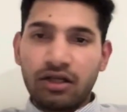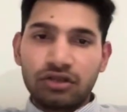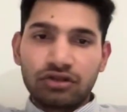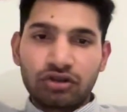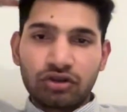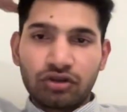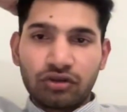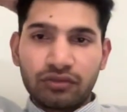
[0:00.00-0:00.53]

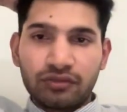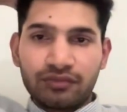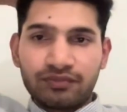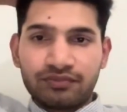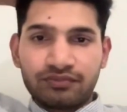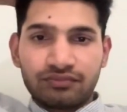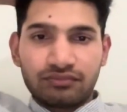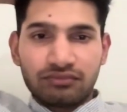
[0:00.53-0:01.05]
So
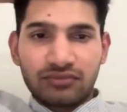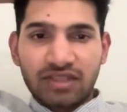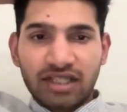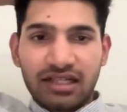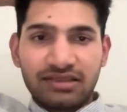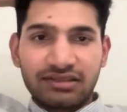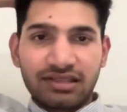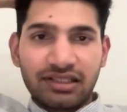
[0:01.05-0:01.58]

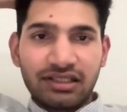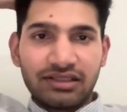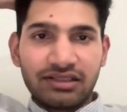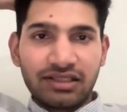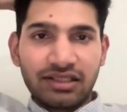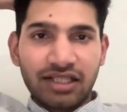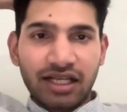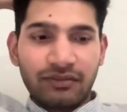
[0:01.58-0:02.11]
that's the
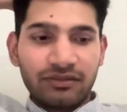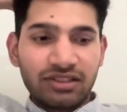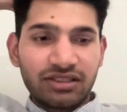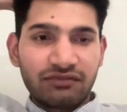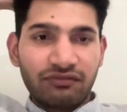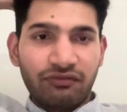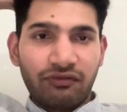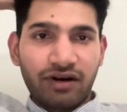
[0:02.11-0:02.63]
reason I'm
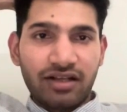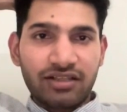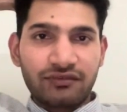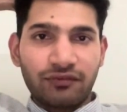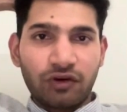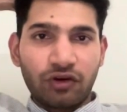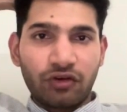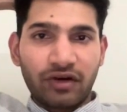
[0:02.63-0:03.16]
just
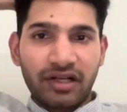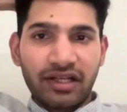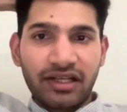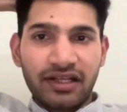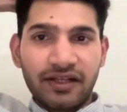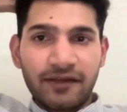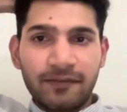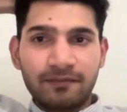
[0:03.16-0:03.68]
fast forwarding
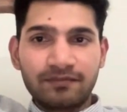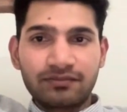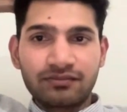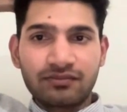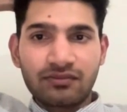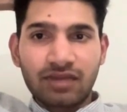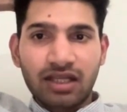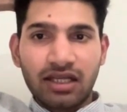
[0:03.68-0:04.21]
it.
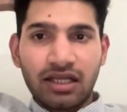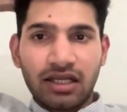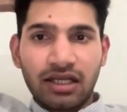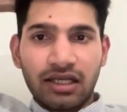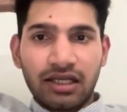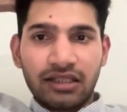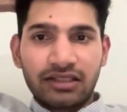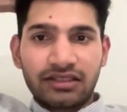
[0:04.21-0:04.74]

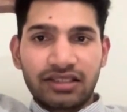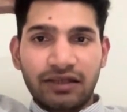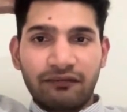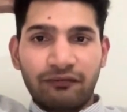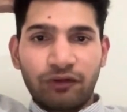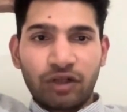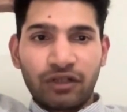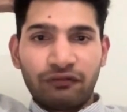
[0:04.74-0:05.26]
Step
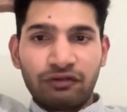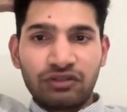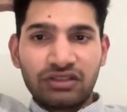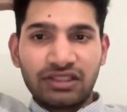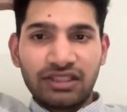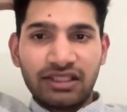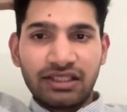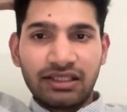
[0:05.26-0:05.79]
4, if you
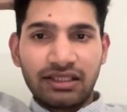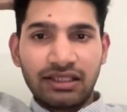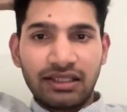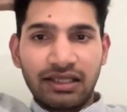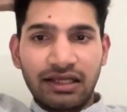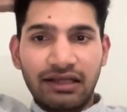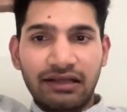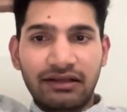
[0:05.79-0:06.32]
see,
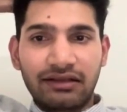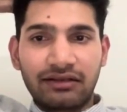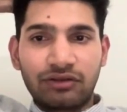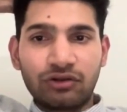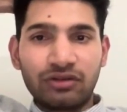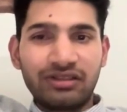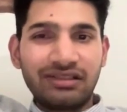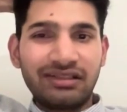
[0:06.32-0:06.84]

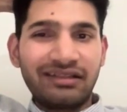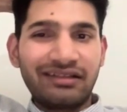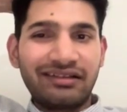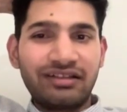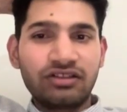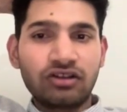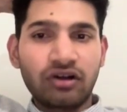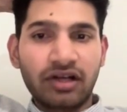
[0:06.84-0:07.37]
to
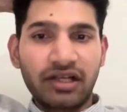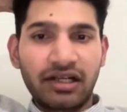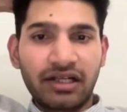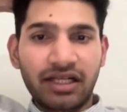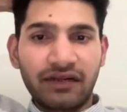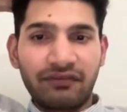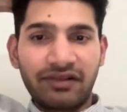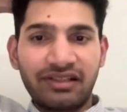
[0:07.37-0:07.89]
increase
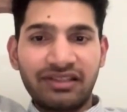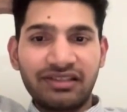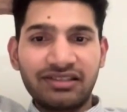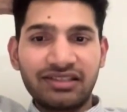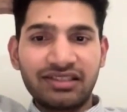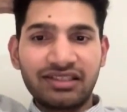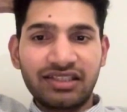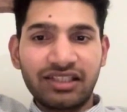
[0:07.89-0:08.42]
organic traffic, these
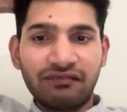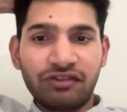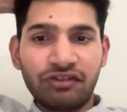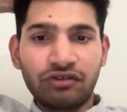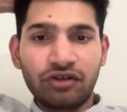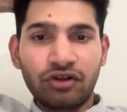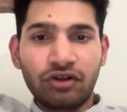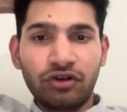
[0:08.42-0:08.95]
are the things which
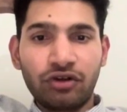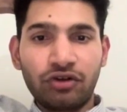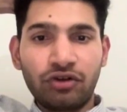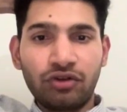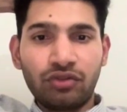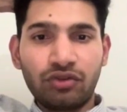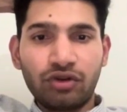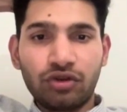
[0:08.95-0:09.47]
you are going
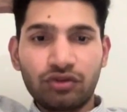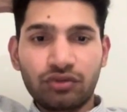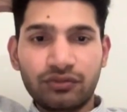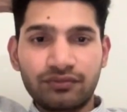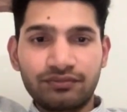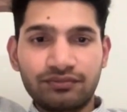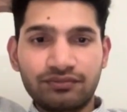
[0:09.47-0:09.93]
to do.